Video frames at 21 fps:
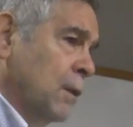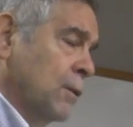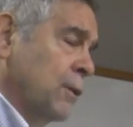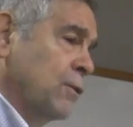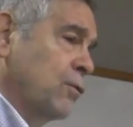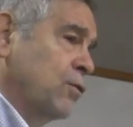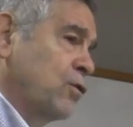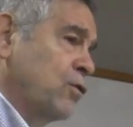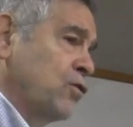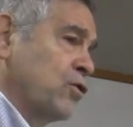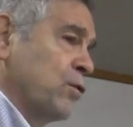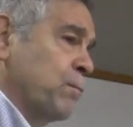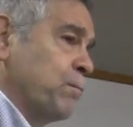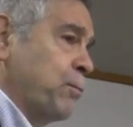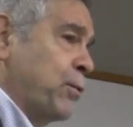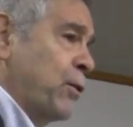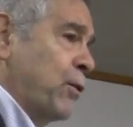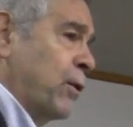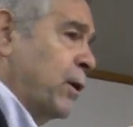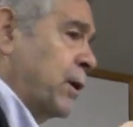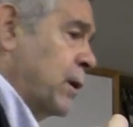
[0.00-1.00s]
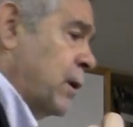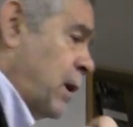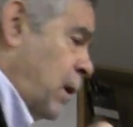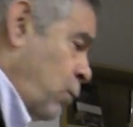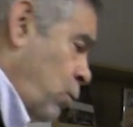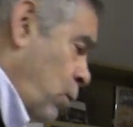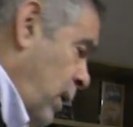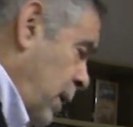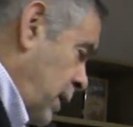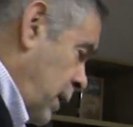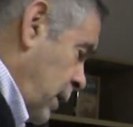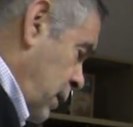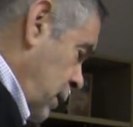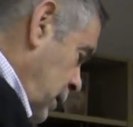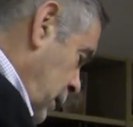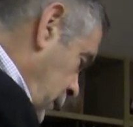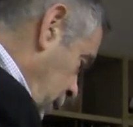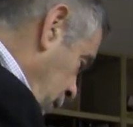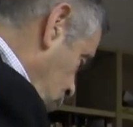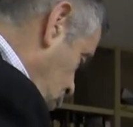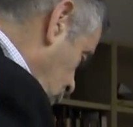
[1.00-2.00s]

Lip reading: This is a period, ironically,